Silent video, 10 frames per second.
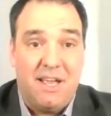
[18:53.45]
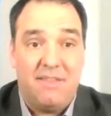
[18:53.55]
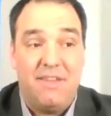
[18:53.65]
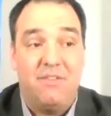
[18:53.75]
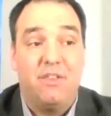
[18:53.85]

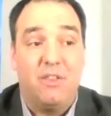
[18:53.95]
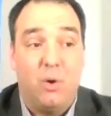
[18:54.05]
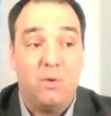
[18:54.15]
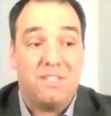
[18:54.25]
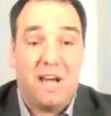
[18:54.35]
And even
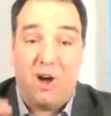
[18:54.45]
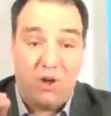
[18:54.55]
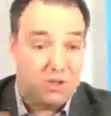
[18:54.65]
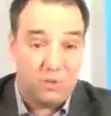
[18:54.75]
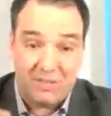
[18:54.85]
those
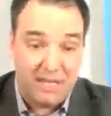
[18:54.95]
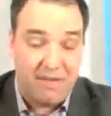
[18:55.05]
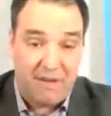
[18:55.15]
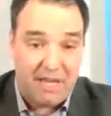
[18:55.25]
ultra safe